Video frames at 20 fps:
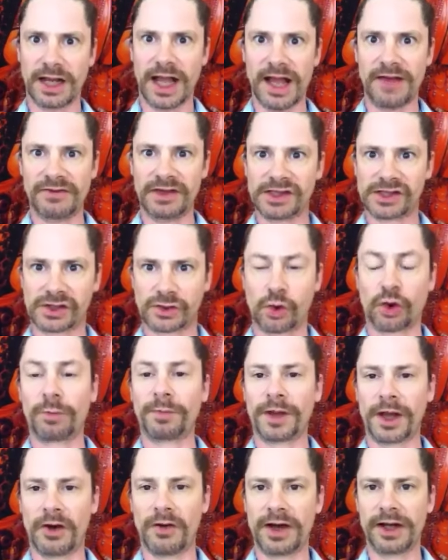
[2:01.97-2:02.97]
heavy
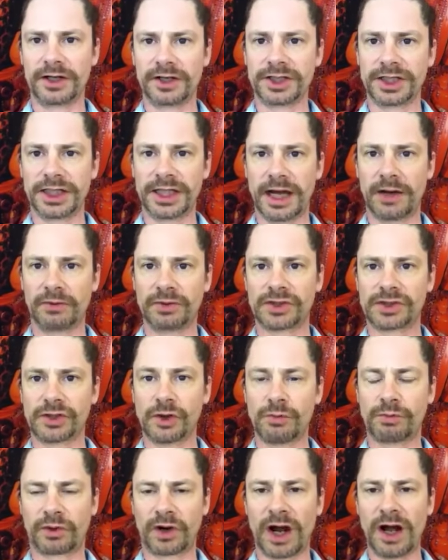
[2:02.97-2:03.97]
Scorpio energy that was
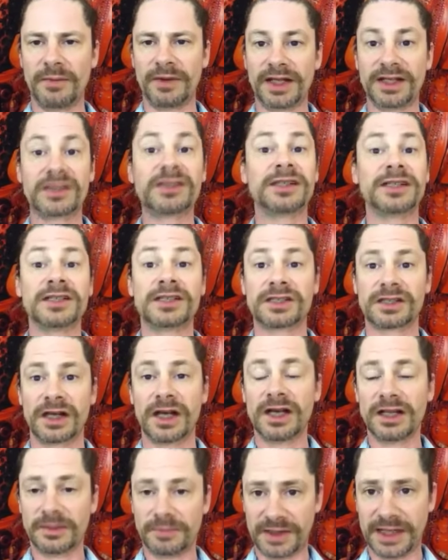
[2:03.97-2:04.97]
so prominent since
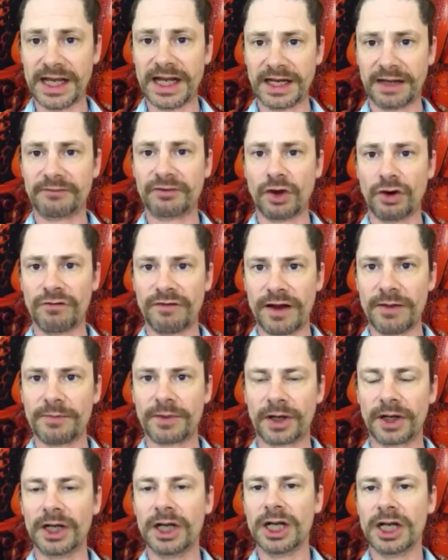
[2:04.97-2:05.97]
the beginning of
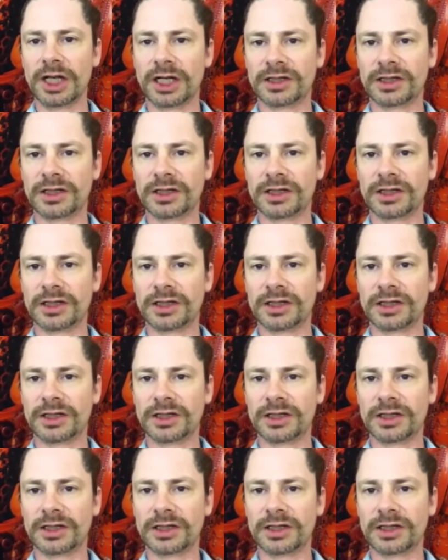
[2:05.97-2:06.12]
November.